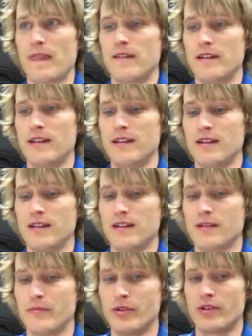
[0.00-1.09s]
the
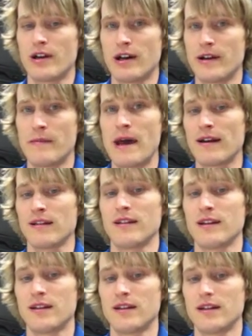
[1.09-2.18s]
computer
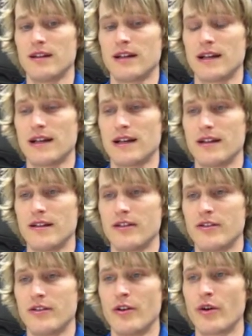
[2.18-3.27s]
automatically
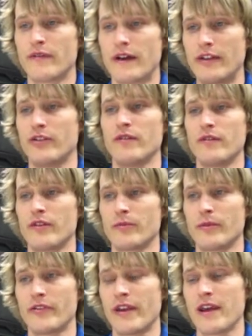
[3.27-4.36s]
notifies you of this
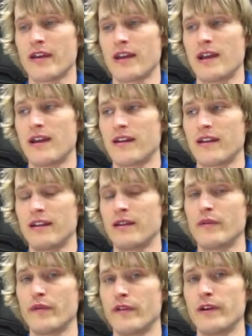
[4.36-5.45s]
mistake and can
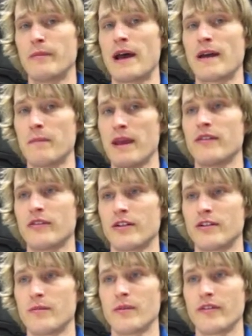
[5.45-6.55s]
give you feedback based
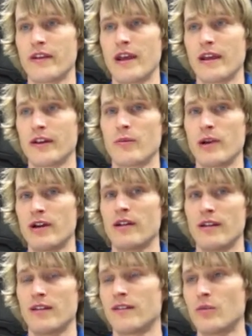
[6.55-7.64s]
on your mistake and where it
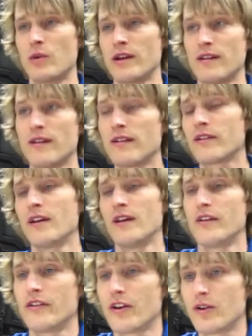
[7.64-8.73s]
is and what it is.
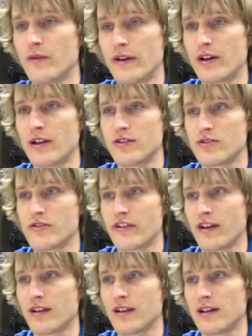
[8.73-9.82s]
So very
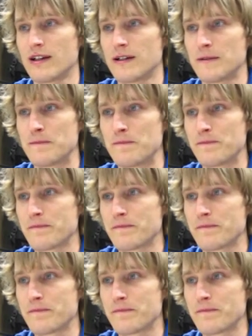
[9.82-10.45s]
interesting. I